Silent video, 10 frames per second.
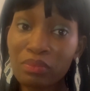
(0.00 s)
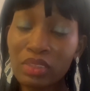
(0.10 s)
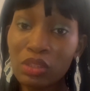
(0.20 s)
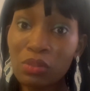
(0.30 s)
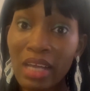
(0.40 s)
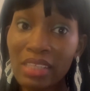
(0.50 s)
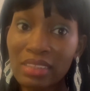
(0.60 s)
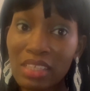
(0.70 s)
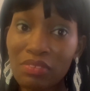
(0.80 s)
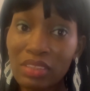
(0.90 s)
Do
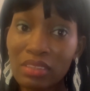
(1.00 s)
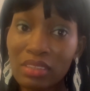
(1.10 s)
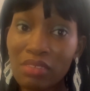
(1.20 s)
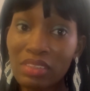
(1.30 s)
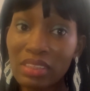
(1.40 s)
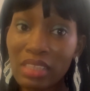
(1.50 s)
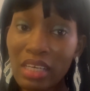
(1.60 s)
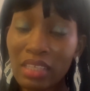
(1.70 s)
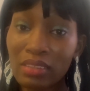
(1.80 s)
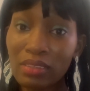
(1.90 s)
like David. David
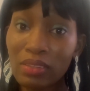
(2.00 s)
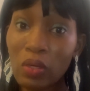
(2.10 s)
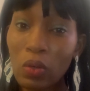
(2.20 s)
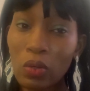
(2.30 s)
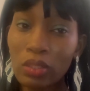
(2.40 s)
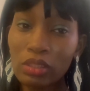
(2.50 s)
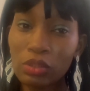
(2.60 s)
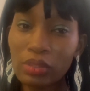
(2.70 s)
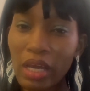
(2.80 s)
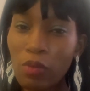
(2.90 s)
said, God,
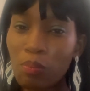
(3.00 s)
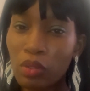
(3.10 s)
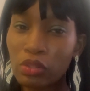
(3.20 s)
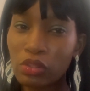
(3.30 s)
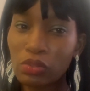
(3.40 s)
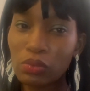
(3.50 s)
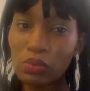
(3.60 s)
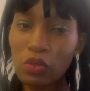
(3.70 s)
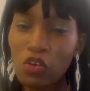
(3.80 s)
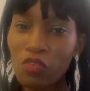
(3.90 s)
should I
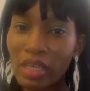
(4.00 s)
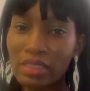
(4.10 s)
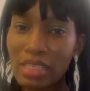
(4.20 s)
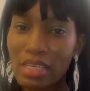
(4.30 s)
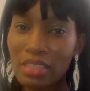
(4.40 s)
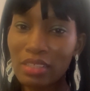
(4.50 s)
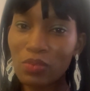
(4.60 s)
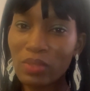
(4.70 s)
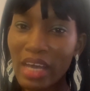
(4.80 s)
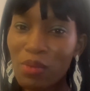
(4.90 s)
pursue, overtake?
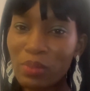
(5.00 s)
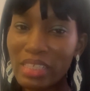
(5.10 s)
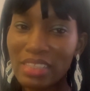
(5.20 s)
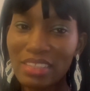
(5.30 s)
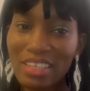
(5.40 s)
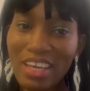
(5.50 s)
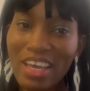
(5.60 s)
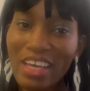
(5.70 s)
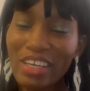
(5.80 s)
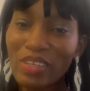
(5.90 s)
Will I win?
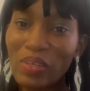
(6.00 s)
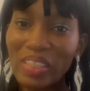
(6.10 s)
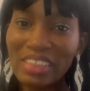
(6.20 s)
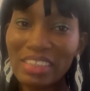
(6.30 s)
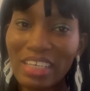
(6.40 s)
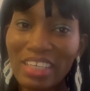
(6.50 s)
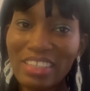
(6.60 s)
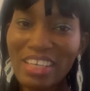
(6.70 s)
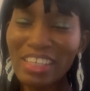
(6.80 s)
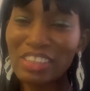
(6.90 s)
God
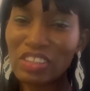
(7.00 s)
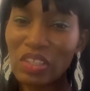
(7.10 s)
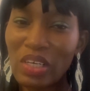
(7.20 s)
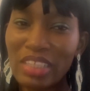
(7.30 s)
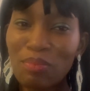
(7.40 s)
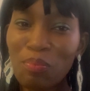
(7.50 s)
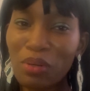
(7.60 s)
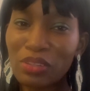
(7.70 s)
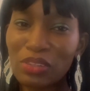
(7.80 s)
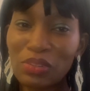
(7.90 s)
said, yes, son,
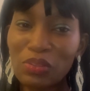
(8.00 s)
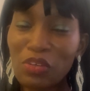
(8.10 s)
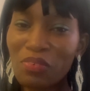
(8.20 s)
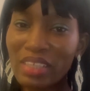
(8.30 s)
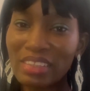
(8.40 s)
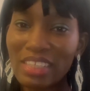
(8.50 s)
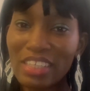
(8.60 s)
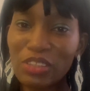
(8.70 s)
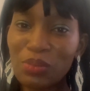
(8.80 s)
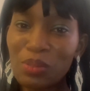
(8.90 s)
pursue,
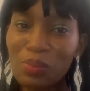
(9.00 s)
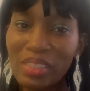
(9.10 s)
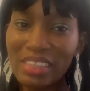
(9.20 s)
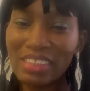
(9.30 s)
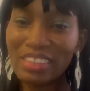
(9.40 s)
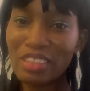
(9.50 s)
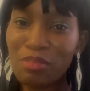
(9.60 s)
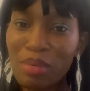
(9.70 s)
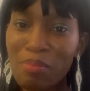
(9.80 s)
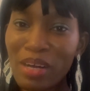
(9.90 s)
overtake, you will win.
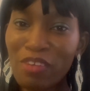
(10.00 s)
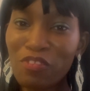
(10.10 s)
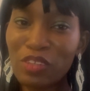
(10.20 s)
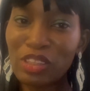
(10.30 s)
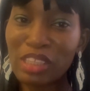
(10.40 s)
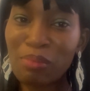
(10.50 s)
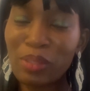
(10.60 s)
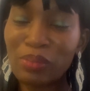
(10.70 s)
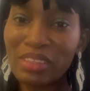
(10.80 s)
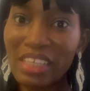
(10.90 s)
Remember 1
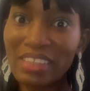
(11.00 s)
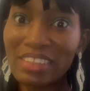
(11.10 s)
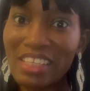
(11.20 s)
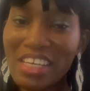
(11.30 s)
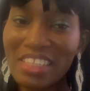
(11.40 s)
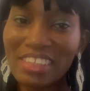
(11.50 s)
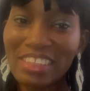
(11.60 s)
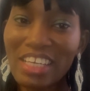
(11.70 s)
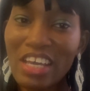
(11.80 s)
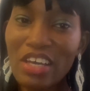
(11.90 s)
Samuel 38.
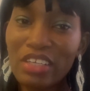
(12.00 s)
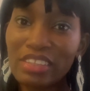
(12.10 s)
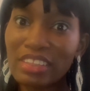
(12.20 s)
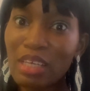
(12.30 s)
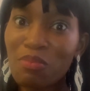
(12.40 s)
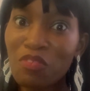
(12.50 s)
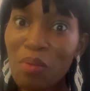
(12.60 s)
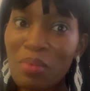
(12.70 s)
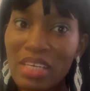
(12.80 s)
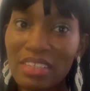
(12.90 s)
Same for
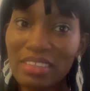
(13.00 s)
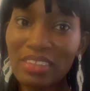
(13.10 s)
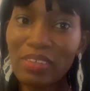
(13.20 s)
me.